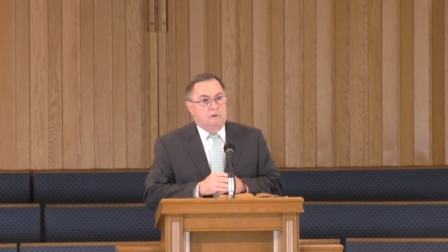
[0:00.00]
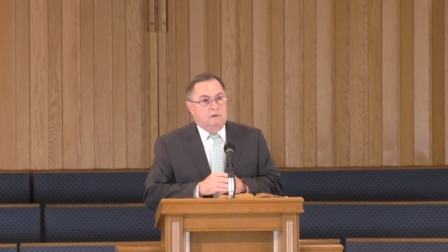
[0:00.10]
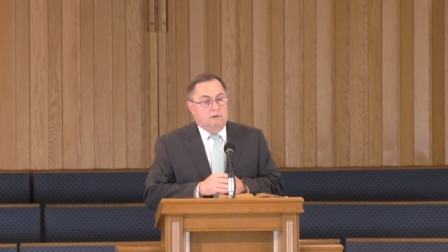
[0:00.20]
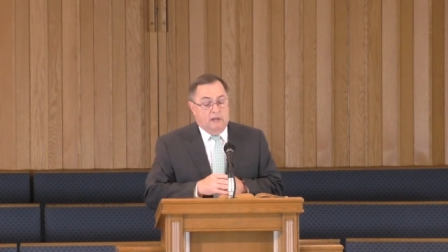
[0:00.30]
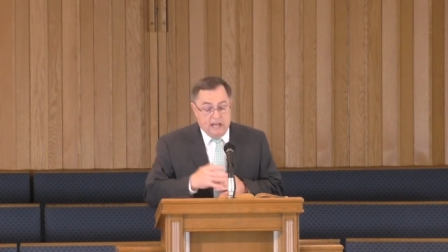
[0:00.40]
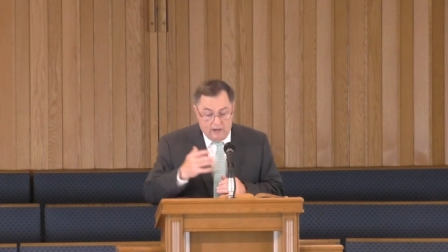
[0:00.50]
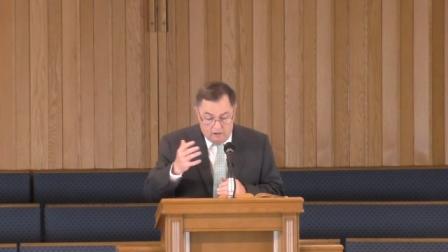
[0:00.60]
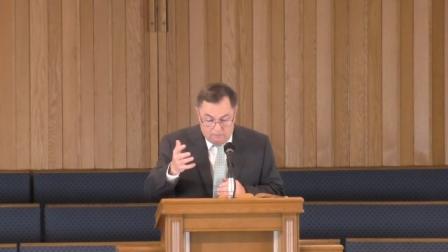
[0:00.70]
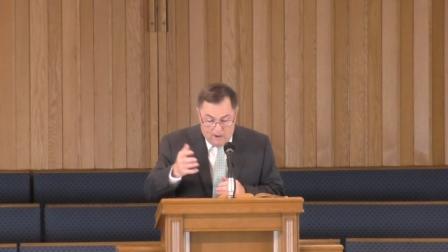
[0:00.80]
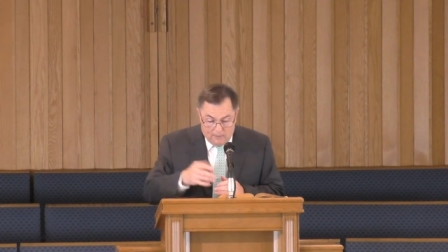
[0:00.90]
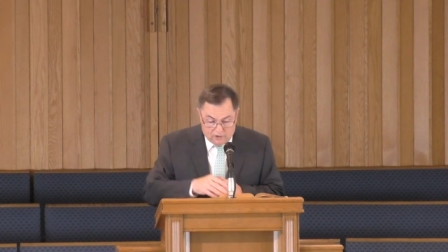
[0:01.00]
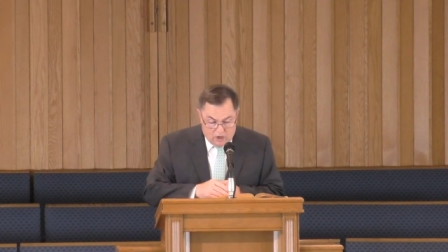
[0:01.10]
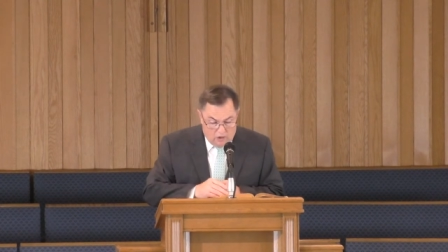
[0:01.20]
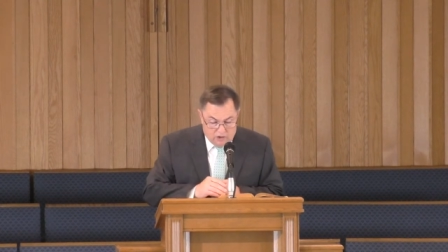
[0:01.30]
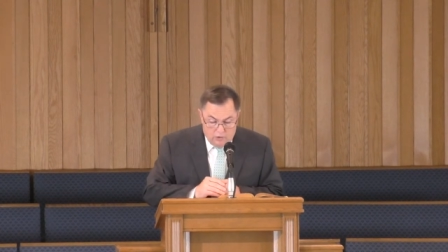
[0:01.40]
Again, Bible
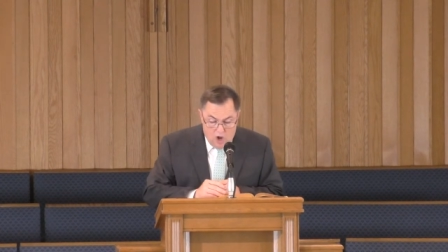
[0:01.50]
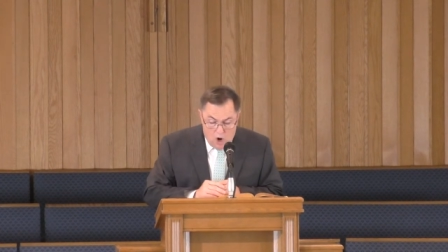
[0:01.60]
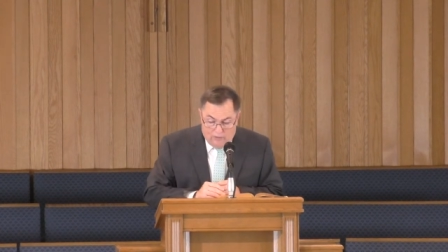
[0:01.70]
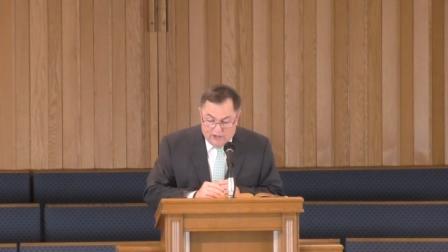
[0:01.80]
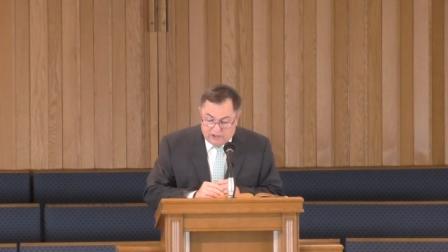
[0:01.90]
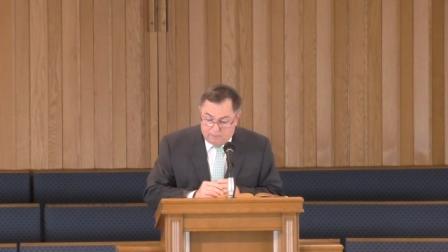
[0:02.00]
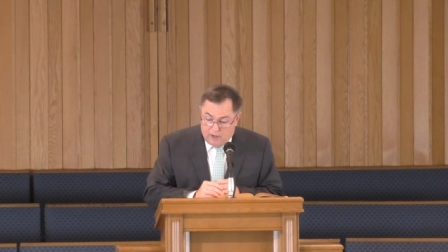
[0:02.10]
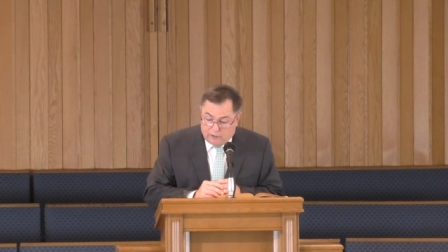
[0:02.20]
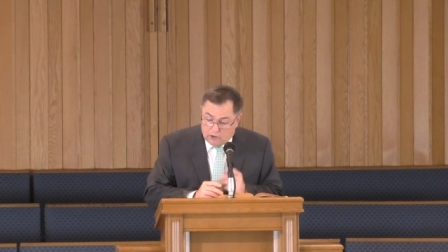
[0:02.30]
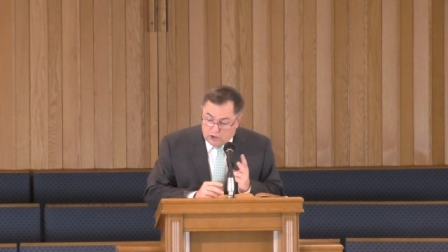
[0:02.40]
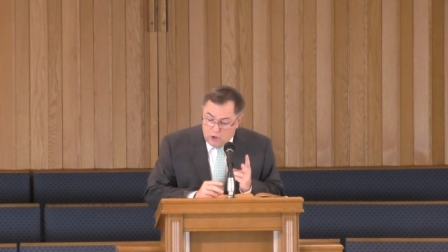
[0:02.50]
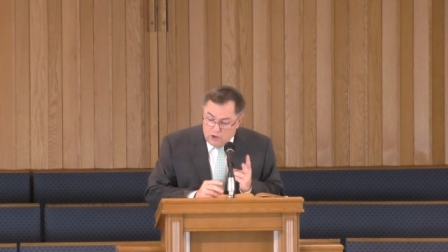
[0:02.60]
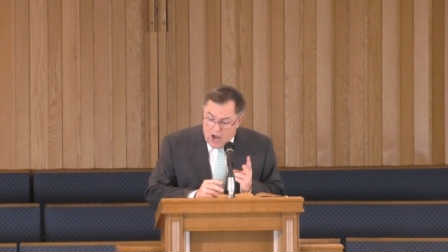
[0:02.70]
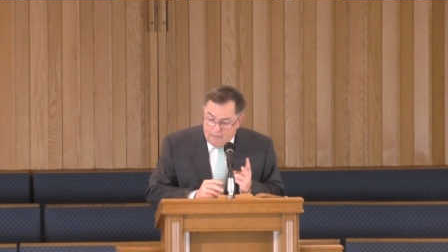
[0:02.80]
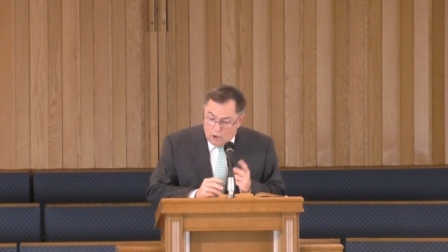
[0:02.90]
scholars, you know this, but there's two
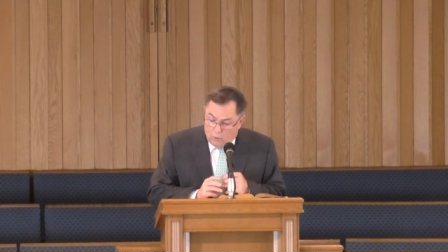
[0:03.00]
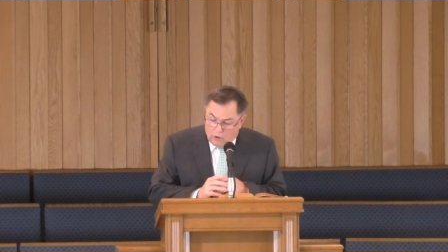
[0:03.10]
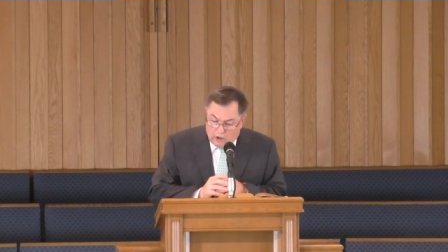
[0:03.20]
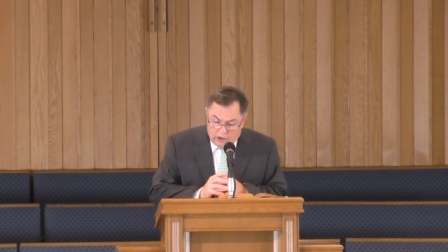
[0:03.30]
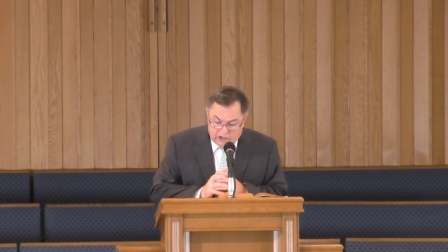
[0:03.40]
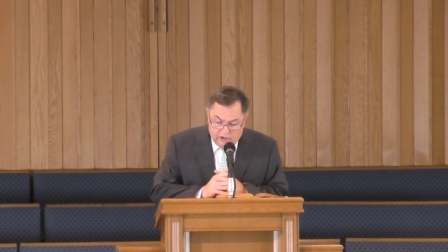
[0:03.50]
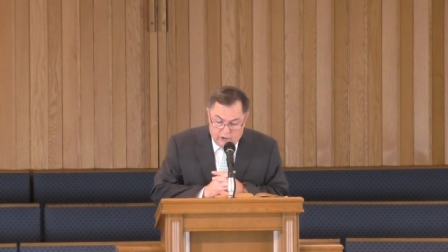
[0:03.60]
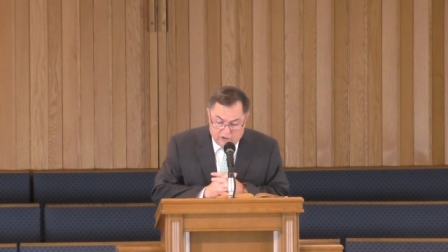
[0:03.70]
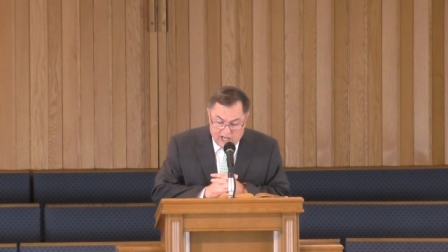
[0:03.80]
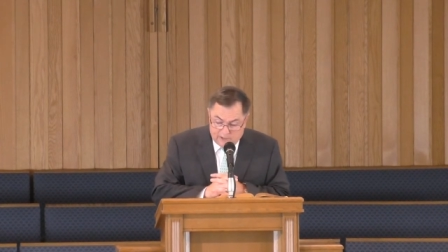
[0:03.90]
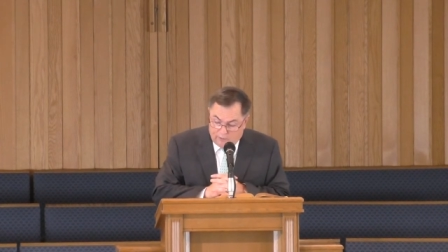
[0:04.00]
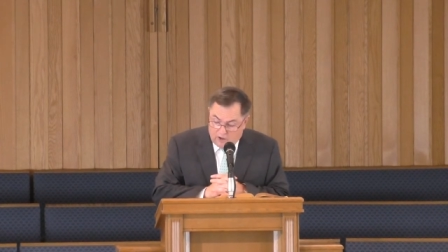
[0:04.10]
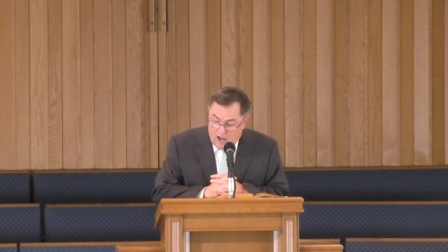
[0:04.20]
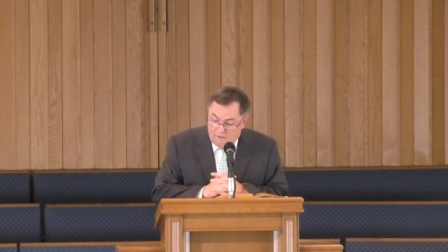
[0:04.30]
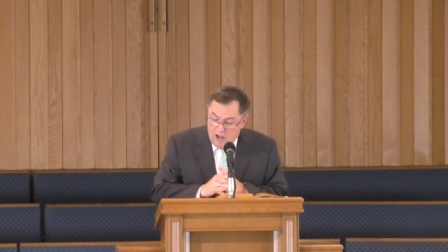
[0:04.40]
dominant words in the New Testament for
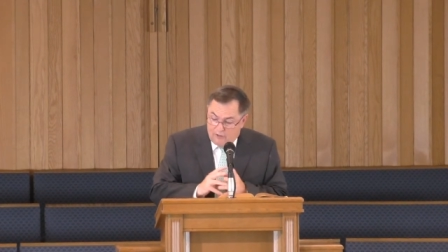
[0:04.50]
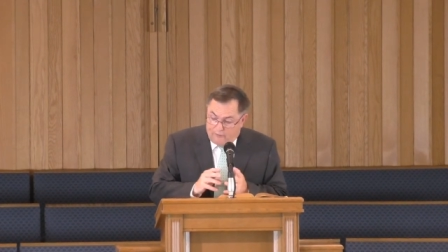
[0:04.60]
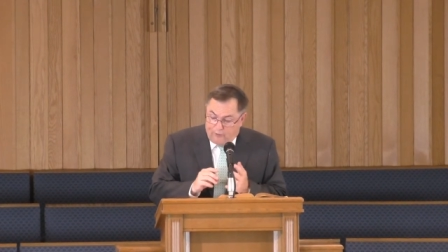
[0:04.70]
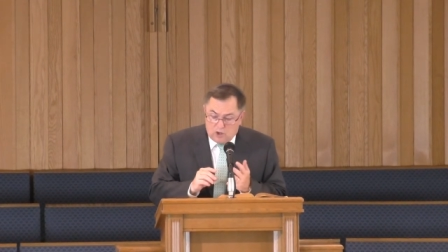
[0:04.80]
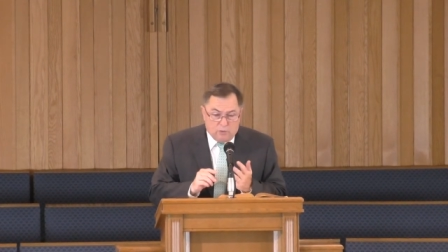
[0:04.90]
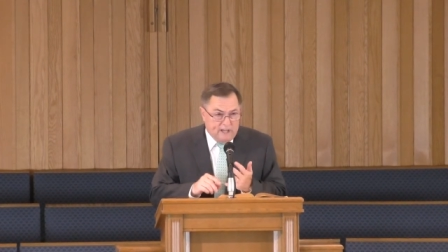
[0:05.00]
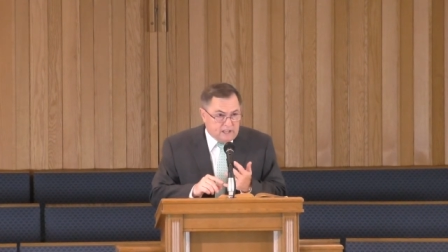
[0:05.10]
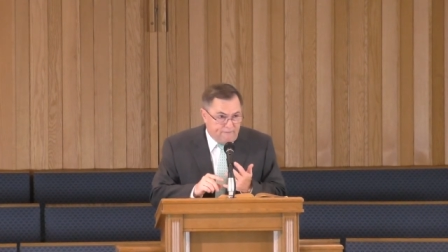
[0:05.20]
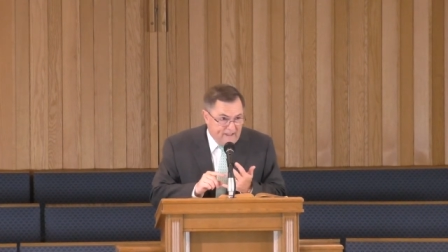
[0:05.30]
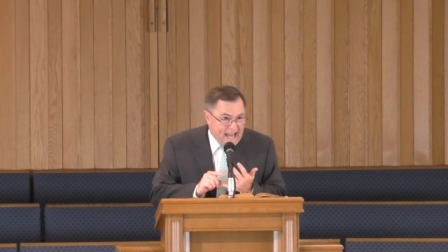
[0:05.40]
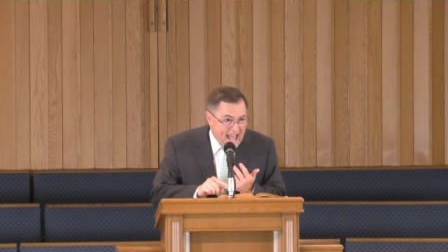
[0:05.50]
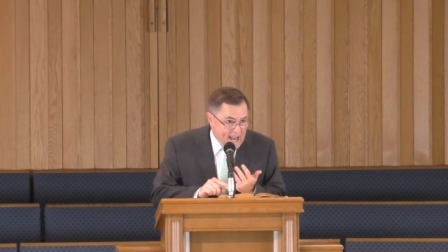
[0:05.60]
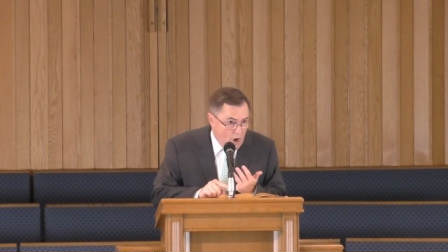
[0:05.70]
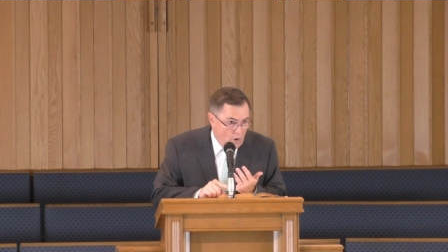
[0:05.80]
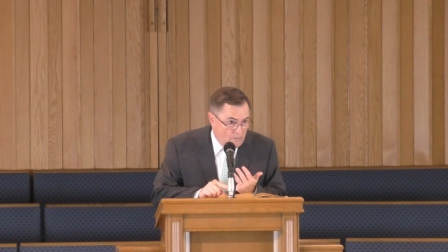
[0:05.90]
love. The first one is
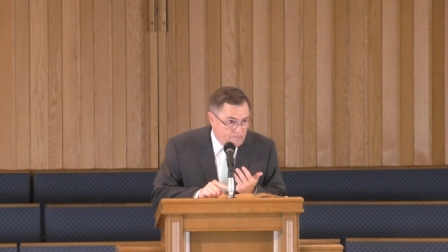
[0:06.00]
phileo,